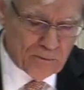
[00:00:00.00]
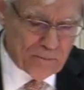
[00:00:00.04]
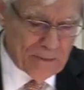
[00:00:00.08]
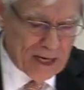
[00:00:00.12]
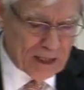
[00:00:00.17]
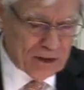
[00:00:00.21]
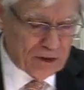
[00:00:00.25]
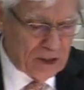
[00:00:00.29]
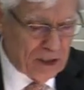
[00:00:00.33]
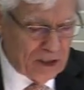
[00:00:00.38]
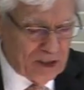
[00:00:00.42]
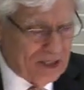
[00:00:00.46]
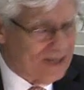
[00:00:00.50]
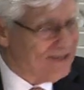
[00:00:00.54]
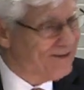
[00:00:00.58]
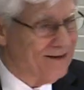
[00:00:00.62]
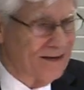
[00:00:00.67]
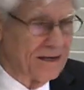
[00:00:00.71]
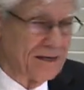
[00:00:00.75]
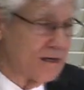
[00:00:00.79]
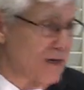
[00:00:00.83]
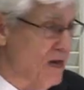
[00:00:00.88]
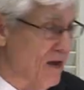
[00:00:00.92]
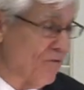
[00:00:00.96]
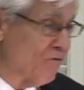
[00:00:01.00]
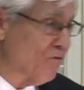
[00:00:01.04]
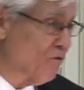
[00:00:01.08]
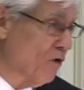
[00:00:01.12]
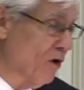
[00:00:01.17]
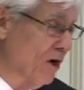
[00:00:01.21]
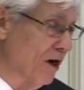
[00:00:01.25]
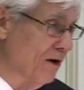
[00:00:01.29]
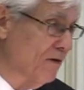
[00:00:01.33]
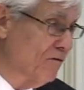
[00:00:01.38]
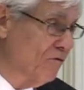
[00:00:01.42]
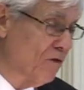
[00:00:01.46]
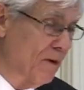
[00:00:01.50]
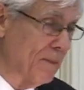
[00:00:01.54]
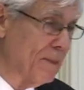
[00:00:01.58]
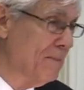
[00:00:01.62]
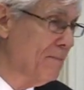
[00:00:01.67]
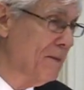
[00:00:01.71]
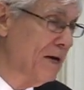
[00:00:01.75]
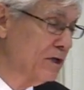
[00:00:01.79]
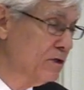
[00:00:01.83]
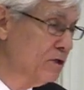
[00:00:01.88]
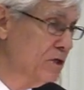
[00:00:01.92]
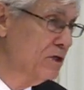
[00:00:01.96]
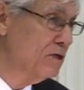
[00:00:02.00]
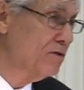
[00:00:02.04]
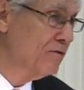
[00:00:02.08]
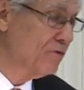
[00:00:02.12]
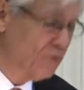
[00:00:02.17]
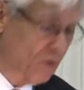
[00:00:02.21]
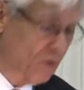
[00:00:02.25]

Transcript: message isn't different from the message of